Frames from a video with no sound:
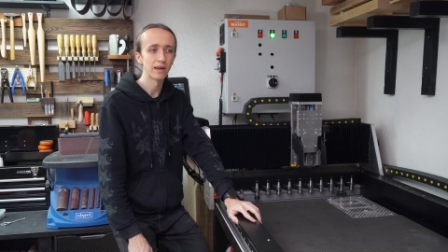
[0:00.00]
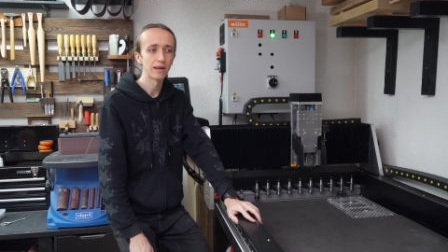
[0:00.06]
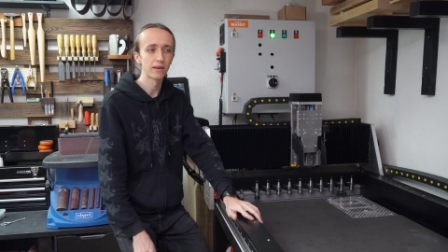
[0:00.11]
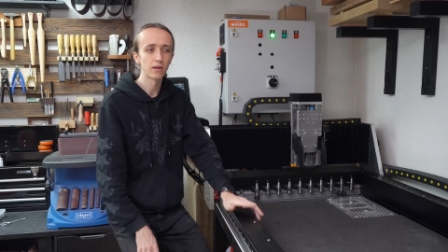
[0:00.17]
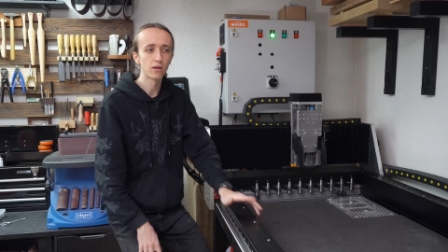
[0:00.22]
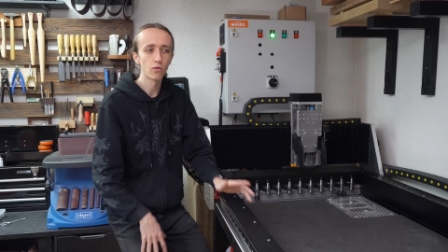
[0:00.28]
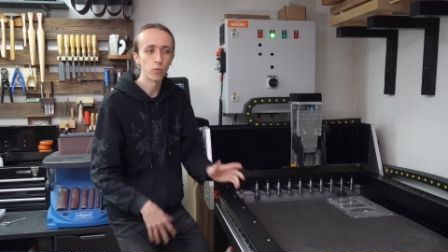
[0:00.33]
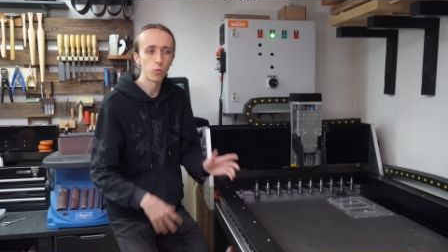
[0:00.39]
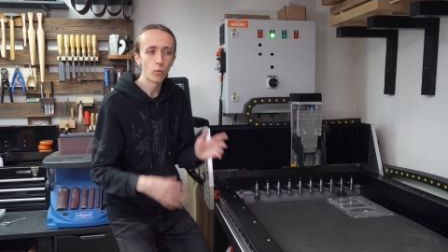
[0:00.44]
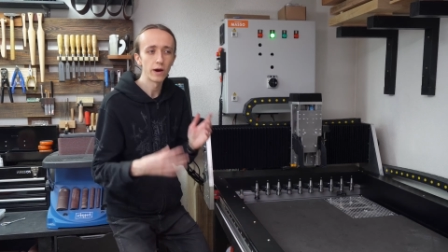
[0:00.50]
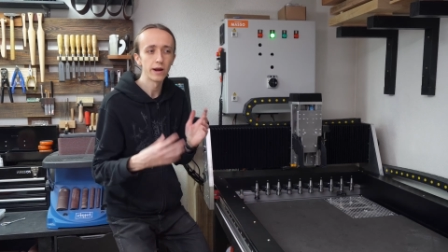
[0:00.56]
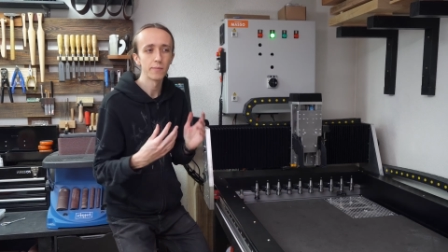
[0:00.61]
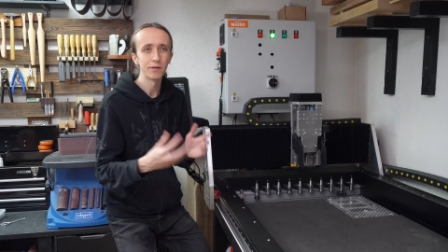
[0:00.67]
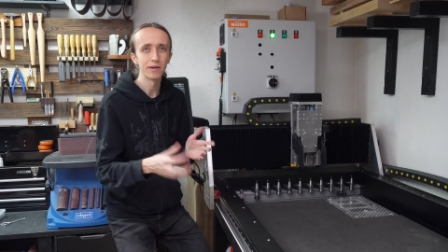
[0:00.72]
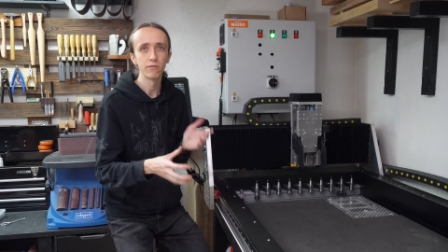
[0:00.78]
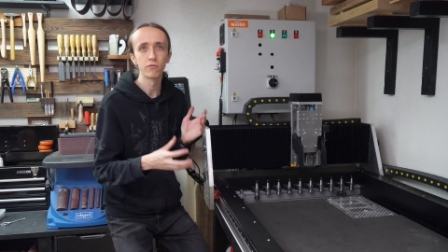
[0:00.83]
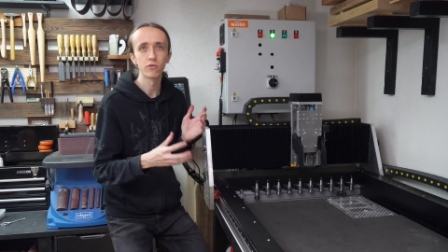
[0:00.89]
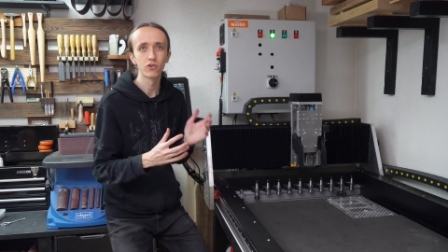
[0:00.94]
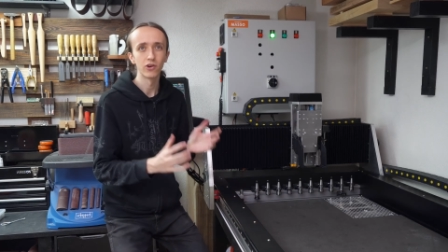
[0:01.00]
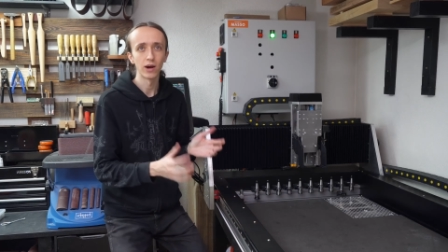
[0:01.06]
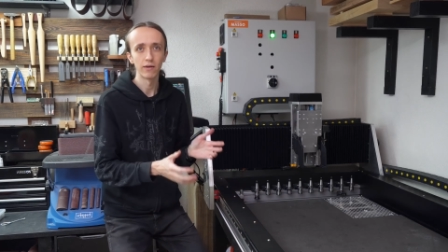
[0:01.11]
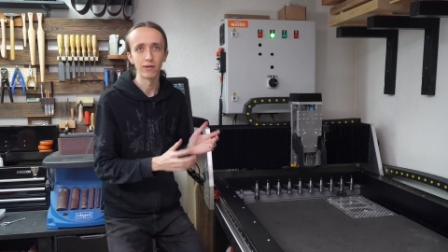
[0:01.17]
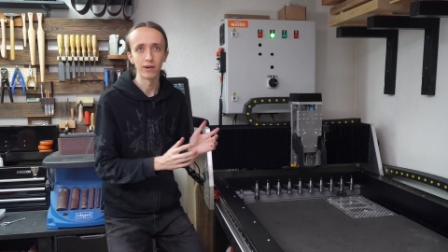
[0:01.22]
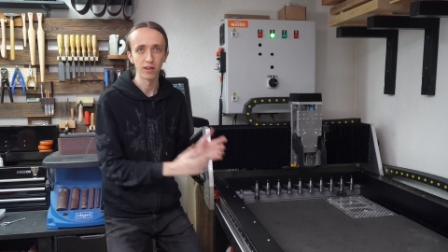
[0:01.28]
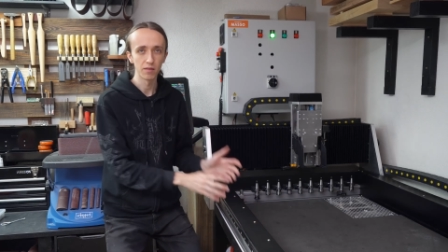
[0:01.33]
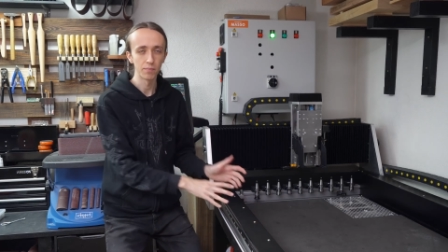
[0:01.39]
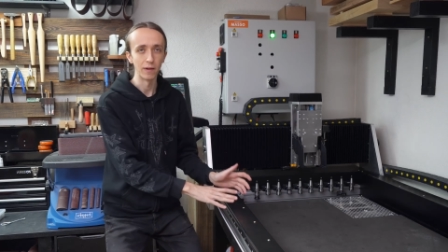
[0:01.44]
at quite a bit of
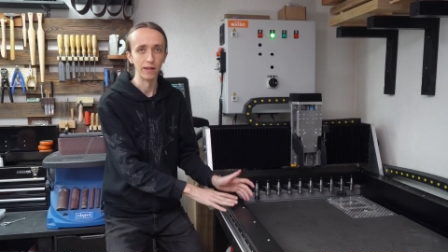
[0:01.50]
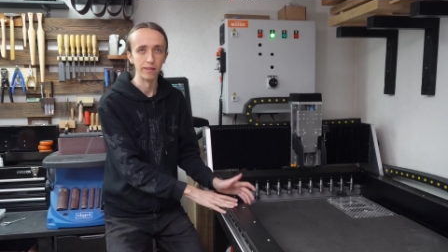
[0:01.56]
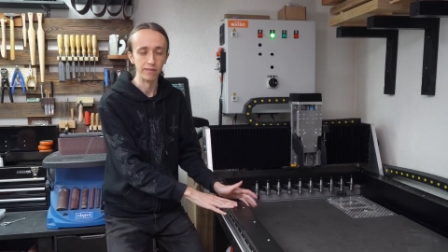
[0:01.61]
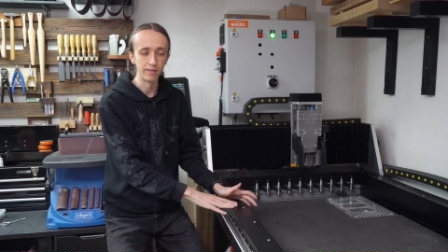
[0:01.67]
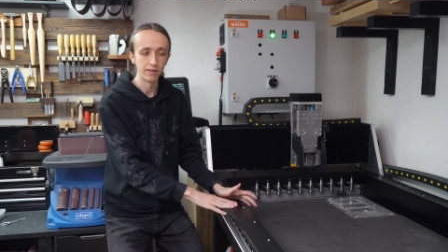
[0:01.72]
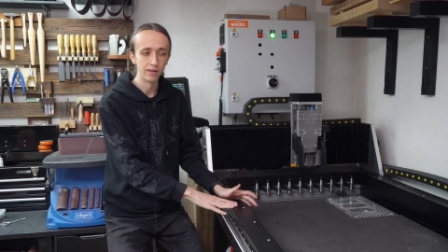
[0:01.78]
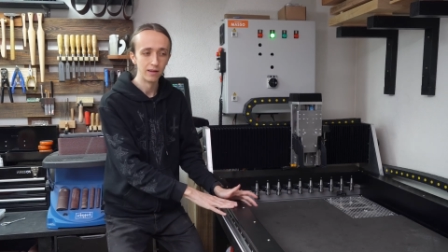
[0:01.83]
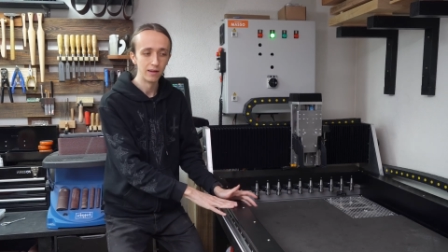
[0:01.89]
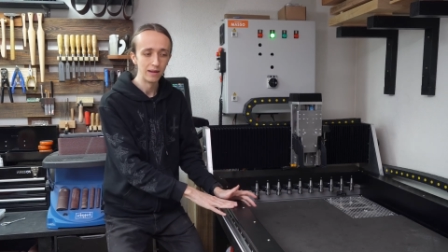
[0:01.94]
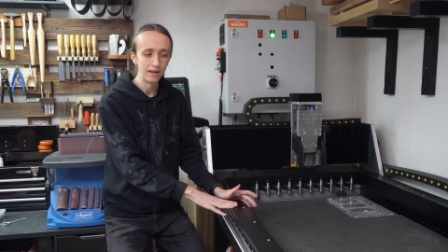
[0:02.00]
travel expense.